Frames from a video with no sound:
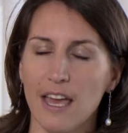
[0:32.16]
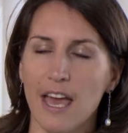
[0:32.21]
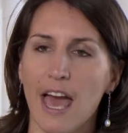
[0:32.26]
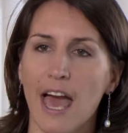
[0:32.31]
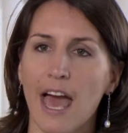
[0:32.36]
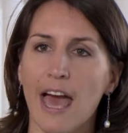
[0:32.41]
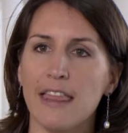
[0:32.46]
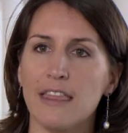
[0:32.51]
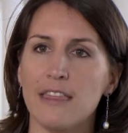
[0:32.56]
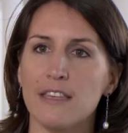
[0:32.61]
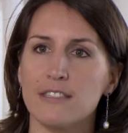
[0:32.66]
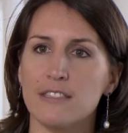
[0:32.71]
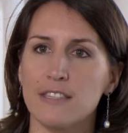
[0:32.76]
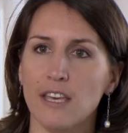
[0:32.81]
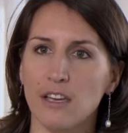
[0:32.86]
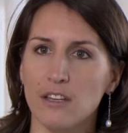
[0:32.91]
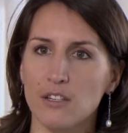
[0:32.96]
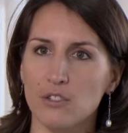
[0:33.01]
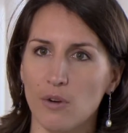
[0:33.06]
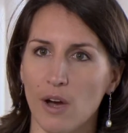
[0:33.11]
And the
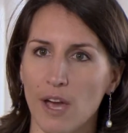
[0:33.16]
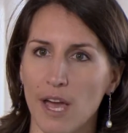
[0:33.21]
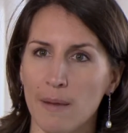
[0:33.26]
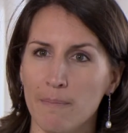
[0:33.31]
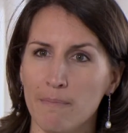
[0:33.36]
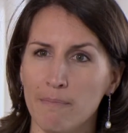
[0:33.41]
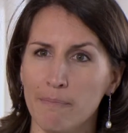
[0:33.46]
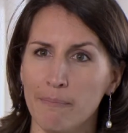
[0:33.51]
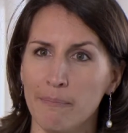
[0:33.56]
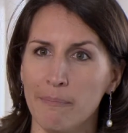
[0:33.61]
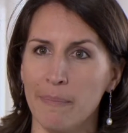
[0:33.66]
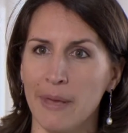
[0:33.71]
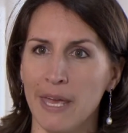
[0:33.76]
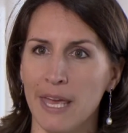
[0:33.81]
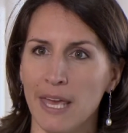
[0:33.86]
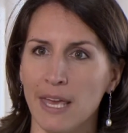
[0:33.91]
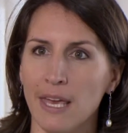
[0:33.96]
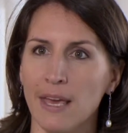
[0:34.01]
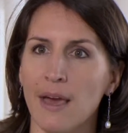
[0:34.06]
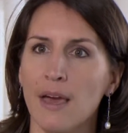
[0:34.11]
second trial
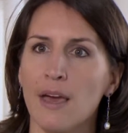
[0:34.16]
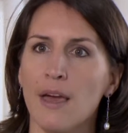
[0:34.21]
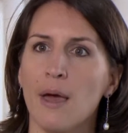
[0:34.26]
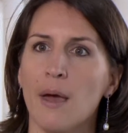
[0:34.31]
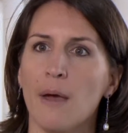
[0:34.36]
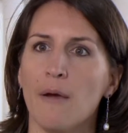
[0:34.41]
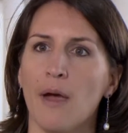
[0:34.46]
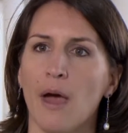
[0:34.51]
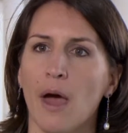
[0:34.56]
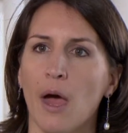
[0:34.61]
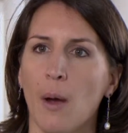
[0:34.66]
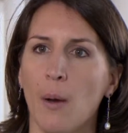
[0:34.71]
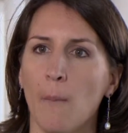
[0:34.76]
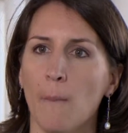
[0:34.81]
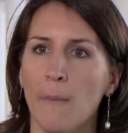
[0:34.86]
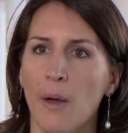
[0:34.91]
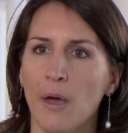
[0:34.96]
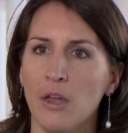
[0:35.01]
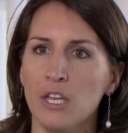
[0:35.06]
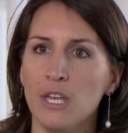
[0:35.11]
being an
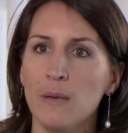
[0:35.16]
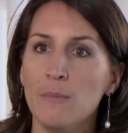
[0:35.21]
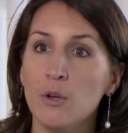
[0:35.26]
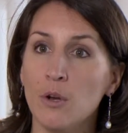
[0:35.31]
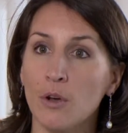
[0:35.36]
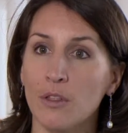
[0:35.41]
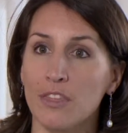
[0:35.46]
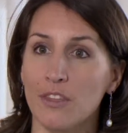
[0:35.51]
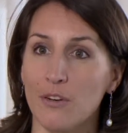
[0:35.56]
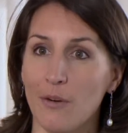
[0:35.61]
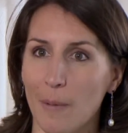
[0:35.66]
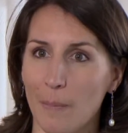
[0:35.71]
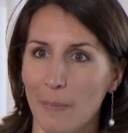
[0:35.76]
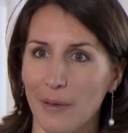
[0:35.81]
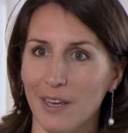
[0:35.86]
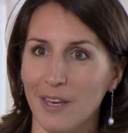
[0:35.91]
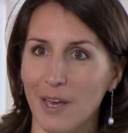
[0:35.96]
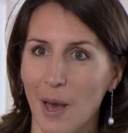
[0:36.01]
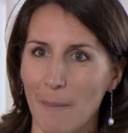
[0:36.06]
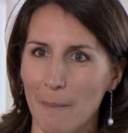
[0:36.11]

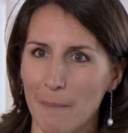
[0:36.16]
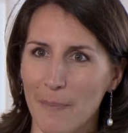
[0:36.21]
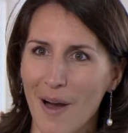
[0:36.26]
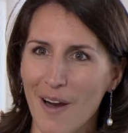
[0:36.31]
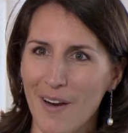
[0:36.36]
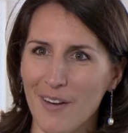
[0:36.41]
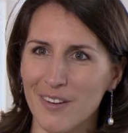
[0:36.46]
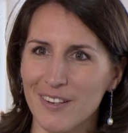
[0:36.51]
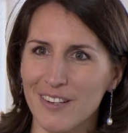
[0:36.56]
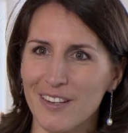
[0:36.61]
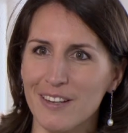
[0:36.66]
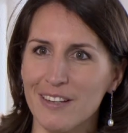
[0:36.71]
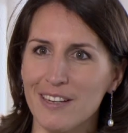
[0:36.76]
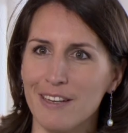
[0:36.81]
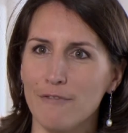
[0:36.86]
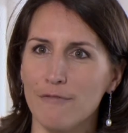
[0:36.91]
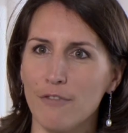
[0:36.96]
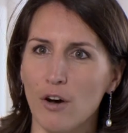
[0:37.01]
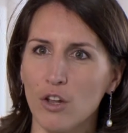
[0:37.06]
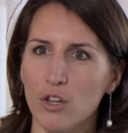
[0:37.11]
immunotherapy compound,
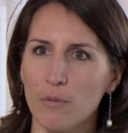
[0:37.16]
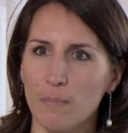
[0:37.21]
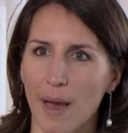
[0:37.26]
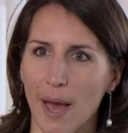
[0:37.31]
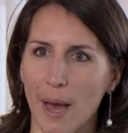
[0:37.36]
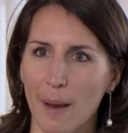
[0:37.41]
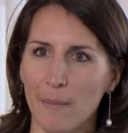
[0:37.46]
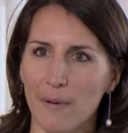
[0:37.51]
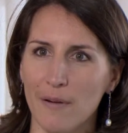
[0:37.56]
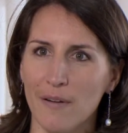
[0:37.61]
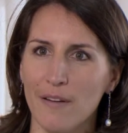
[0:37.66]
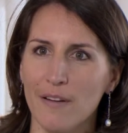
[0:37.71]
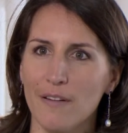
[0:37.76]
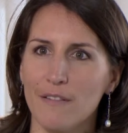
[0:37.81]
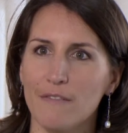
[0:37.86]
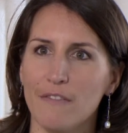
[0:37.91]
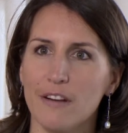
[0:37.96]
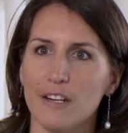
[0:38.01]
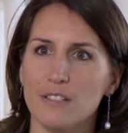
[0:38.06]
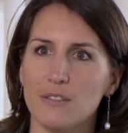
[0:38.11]
Nivolumab,
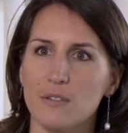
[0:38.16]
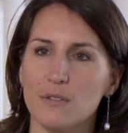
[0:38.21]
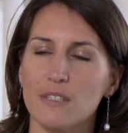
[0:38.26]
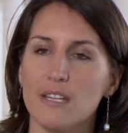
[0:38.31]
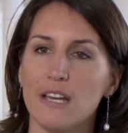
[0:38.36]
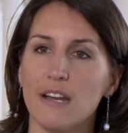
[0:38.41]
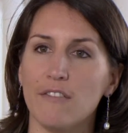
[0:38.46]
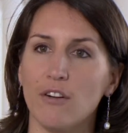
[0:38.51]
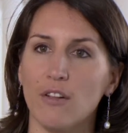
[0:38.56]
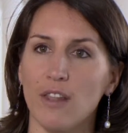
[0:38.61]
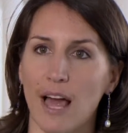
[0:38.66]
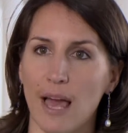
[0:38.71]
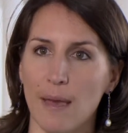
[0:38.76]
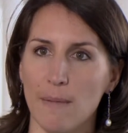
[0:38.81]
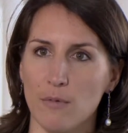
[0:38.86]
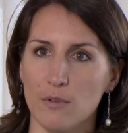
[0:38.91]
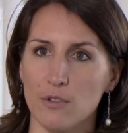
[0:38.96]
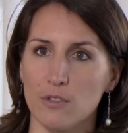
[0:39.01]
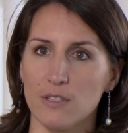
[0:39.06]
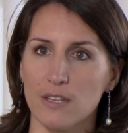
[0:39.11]
versus
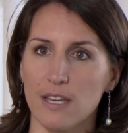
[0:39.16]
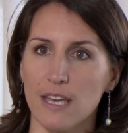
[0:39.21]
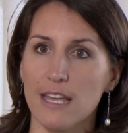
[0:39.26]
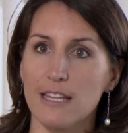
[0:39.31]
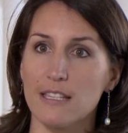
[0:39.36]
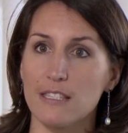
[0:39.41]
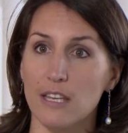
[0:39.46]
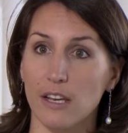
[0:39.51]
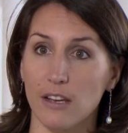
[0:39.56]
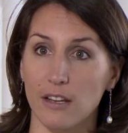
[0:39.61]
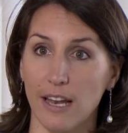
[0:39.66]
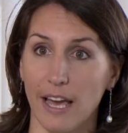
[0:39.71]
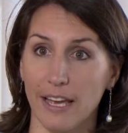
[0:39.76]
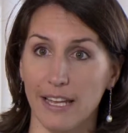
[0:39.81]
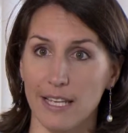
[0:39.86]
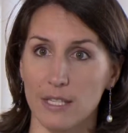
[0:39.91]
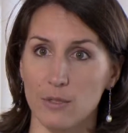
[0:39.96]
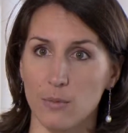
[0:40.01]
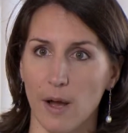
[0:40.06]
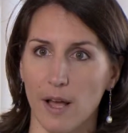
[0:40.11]
Everolimus in second line
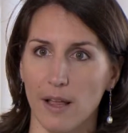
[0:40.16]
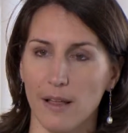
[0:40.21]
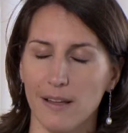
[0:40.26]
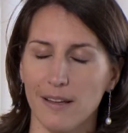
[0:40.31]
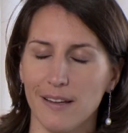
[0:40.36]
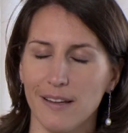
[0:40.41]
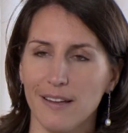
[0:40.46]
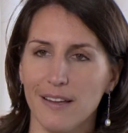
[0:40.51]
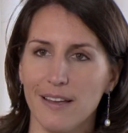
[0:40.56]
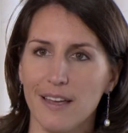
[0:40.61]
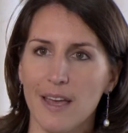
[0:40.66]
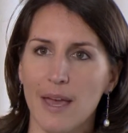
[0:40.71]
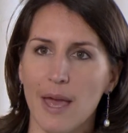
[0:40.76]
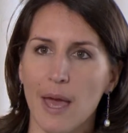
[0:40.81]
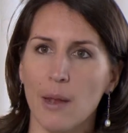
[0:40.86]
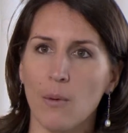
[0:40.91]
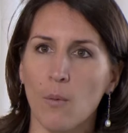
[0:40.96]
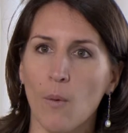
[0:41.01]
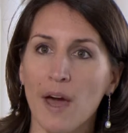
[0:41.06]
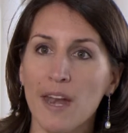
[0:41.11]
as well.
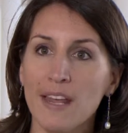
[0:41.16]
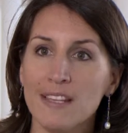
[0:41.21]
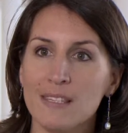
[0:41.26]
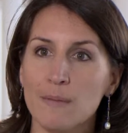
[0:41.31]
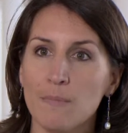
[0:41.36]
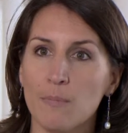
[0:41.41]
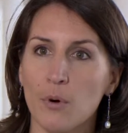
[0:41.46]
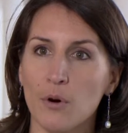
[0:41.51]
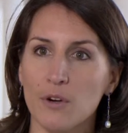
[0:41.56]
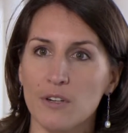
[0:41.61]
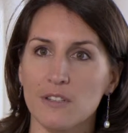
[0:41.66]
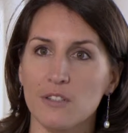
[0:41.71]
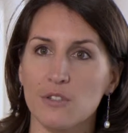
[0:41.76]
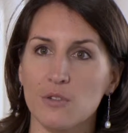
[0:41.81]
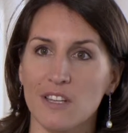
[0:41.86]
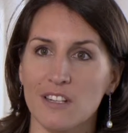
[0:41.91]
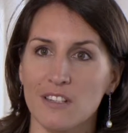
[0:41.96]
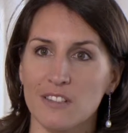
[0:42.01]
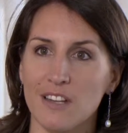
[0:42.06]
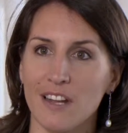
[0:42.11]
And what is important to
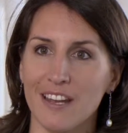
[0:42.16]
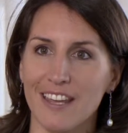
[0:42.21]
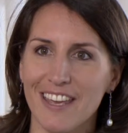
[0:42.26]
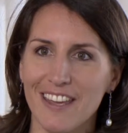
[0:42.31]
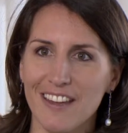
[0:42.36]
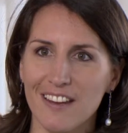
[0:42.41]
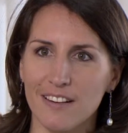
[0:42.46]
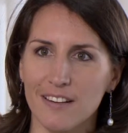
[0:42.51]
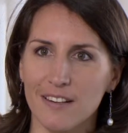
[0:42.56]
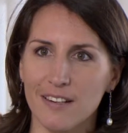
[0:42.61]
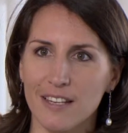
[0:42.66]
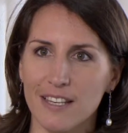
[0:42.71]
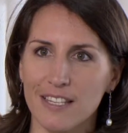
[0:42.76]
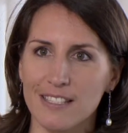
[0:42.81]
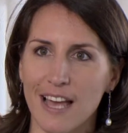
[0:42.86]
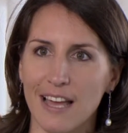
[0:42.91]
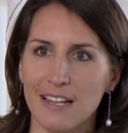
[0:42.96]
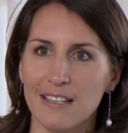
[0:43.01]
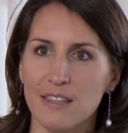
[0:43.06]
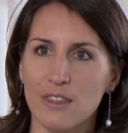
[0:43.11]
understand here is
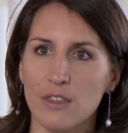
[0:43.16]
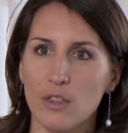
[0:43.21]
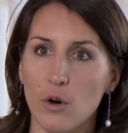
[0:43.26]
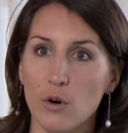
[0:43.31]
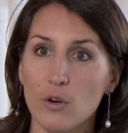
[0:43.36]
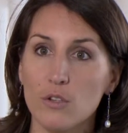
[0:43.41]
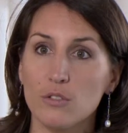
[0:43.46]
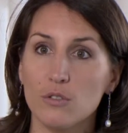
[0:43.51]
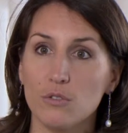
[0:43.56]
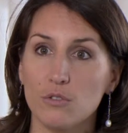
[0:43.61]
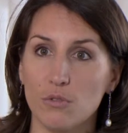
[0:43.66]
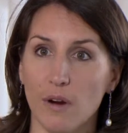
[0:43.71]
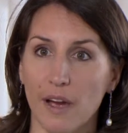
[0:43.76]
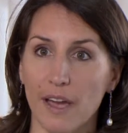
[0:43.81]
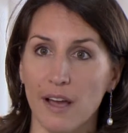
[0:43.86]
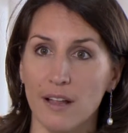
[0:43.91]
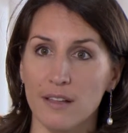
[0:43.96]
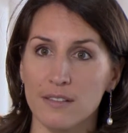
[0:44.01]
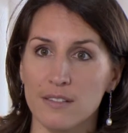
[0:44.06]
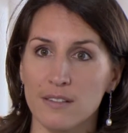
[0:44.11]
that those two
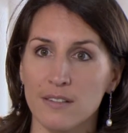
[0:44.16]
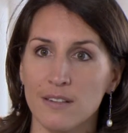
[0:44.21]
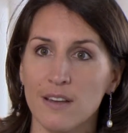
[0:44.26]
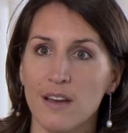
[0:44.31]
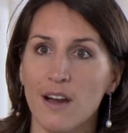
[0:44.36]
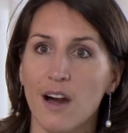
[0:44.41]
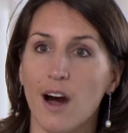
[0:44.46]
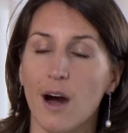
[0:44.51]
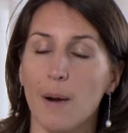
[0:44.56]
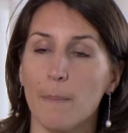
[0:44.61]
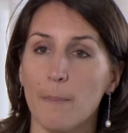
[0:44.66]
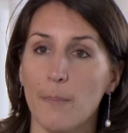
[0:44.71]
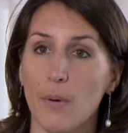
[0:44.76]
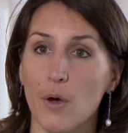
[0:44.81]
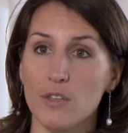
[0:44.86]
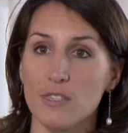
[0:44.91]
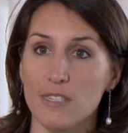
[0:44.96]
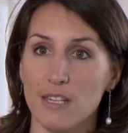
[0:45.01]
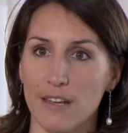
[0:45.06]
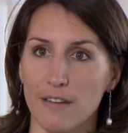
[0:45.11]
trials are
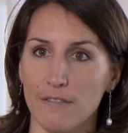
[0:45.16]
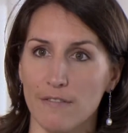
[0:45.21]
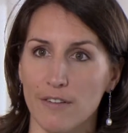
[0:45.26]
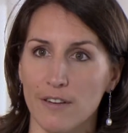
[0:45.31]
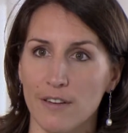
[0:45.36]
positive.